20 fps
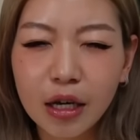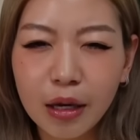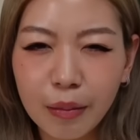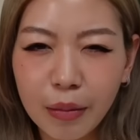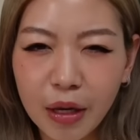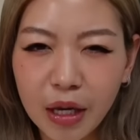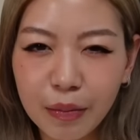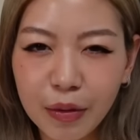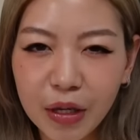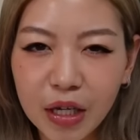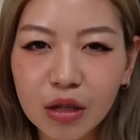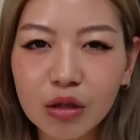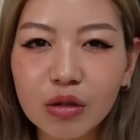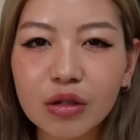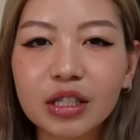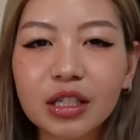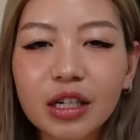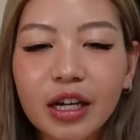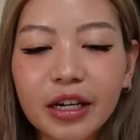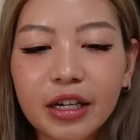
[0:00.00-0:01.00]
Maybe it
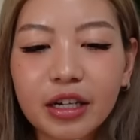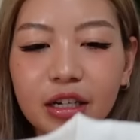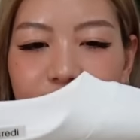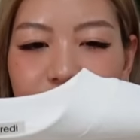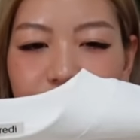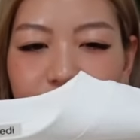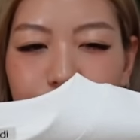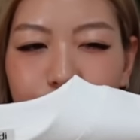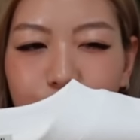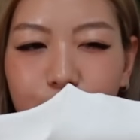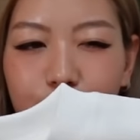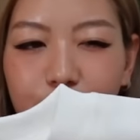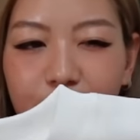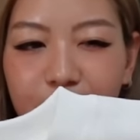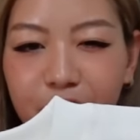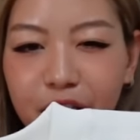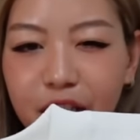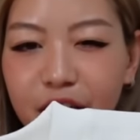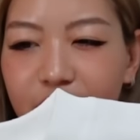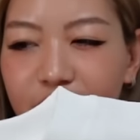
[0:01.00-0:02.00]
looks like a
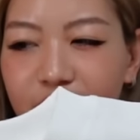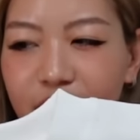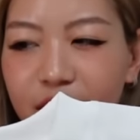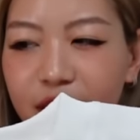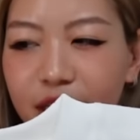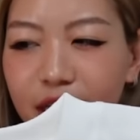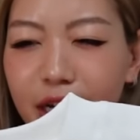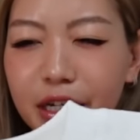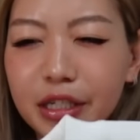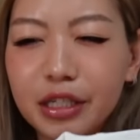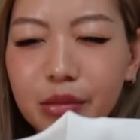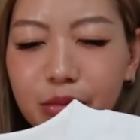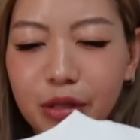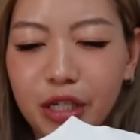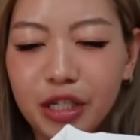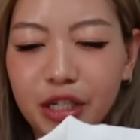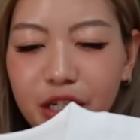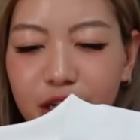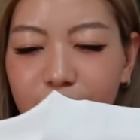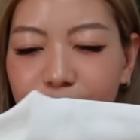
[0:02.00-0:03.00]
big size
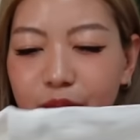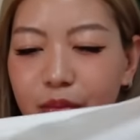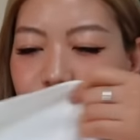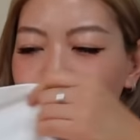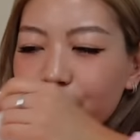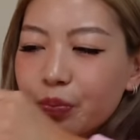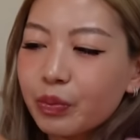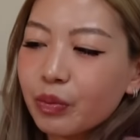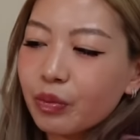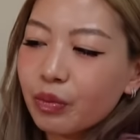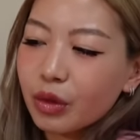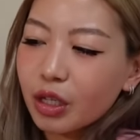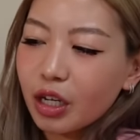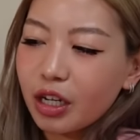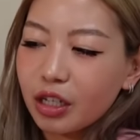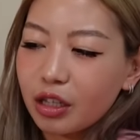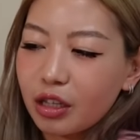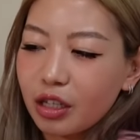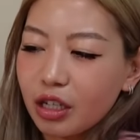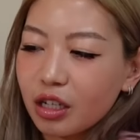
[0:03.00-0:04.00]
medium,
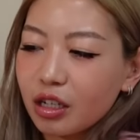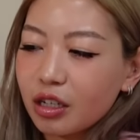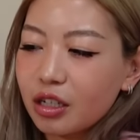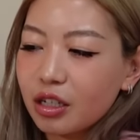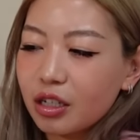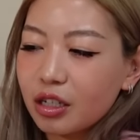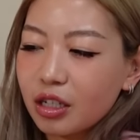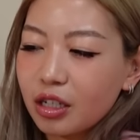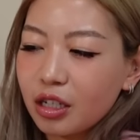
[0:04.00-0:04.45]
I think.